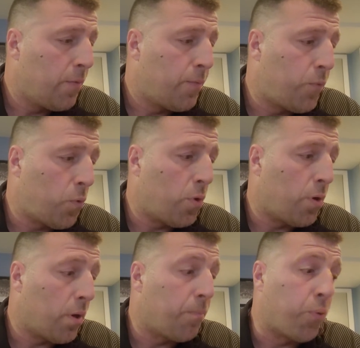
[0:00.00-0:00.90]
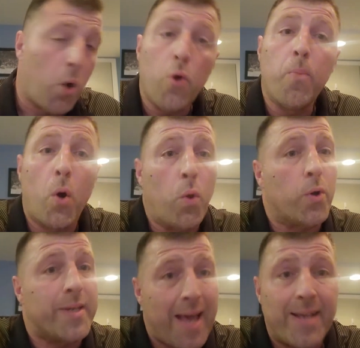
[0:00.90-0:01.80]
for Pro
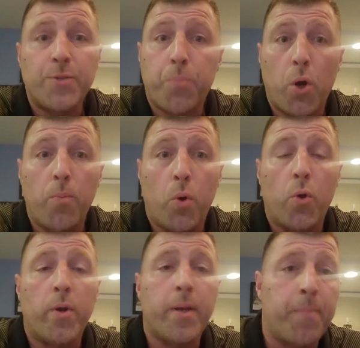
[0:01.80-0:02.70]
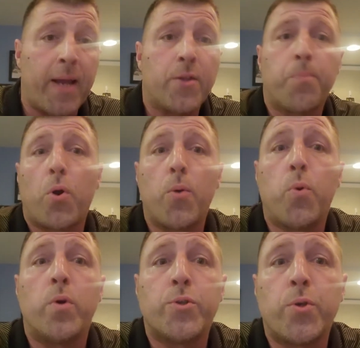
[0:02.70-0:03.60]
Bowler. Yes, Pro Bowler. He made the Pro
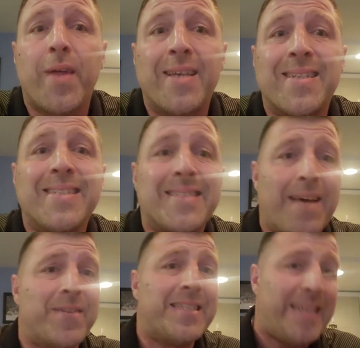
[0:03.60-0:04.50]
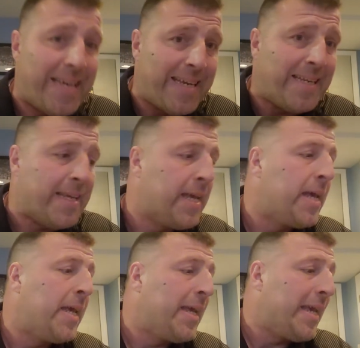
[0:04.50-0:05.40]
Bowl in 2017.
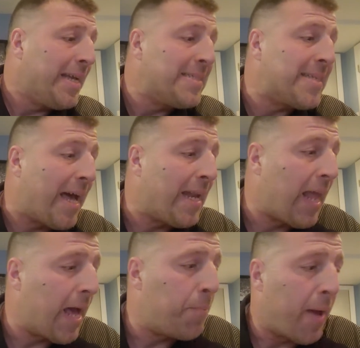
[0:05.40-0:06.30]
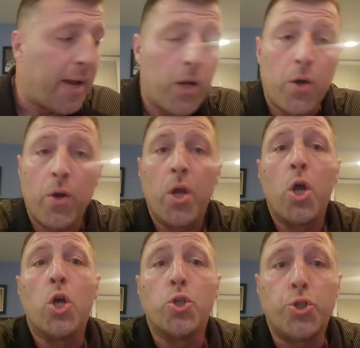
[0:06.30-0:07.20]
Inside linebacker
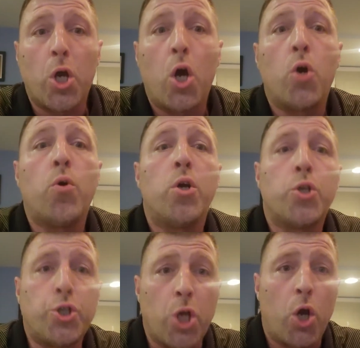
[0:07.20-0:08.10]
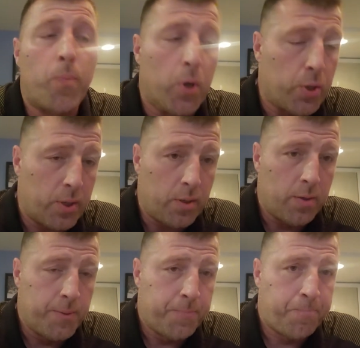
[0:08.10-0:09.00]
Joe Schobert.
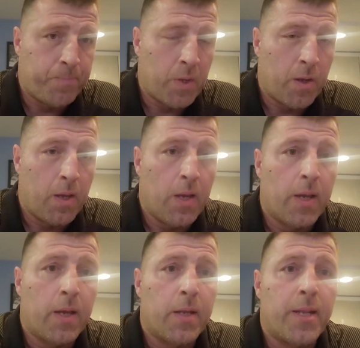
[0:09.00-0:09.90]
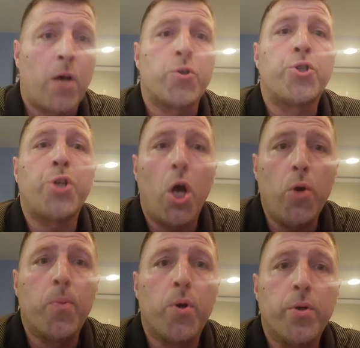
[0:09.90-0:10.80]
Now,
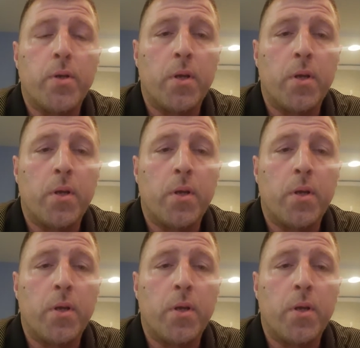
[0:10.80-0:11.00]
Schobert